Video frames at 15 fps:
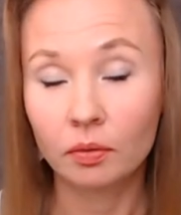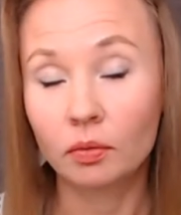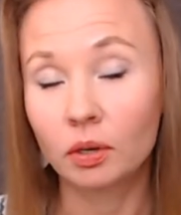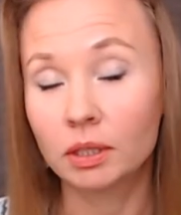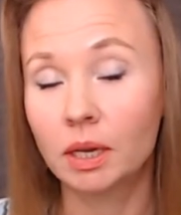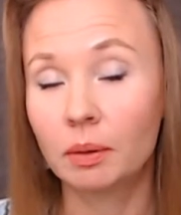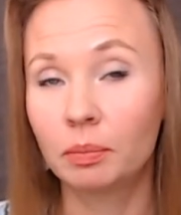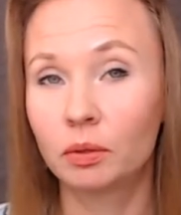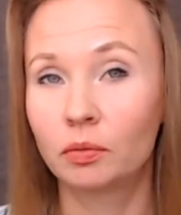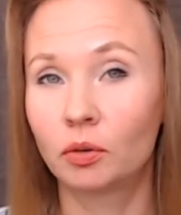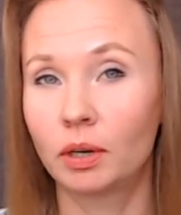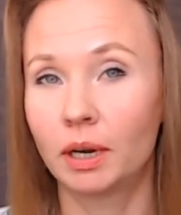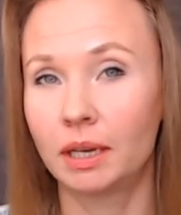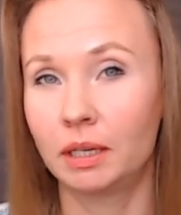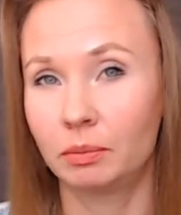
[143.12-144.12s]
for example
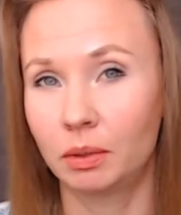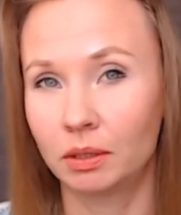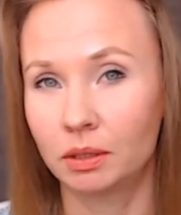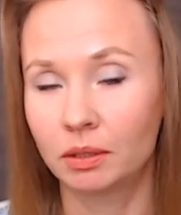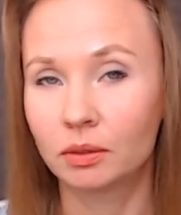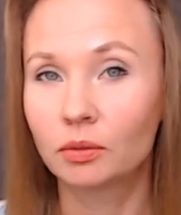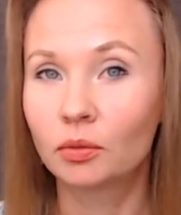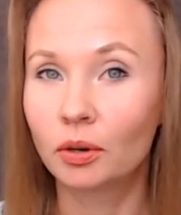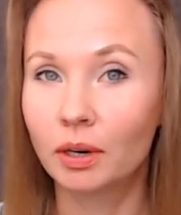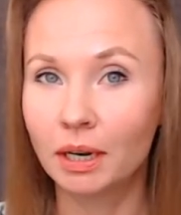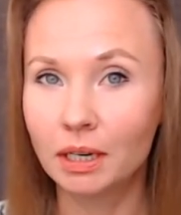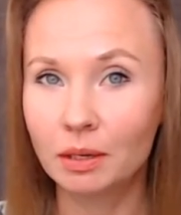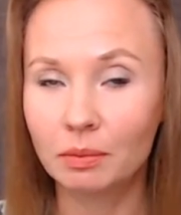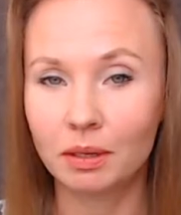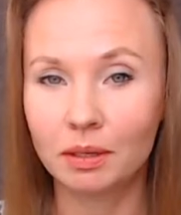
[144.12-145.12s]
for animals for
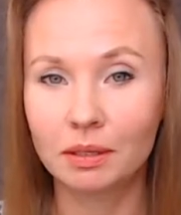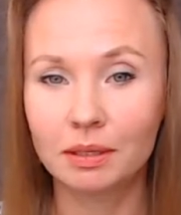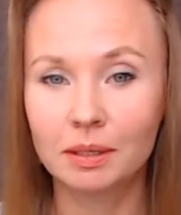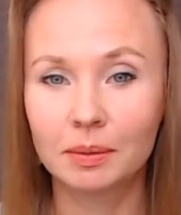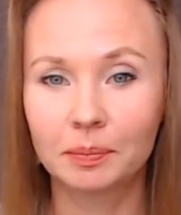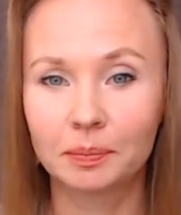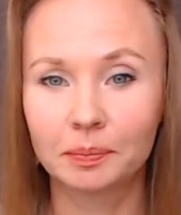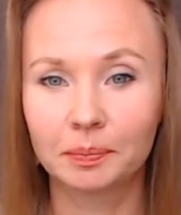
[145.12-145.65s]
animals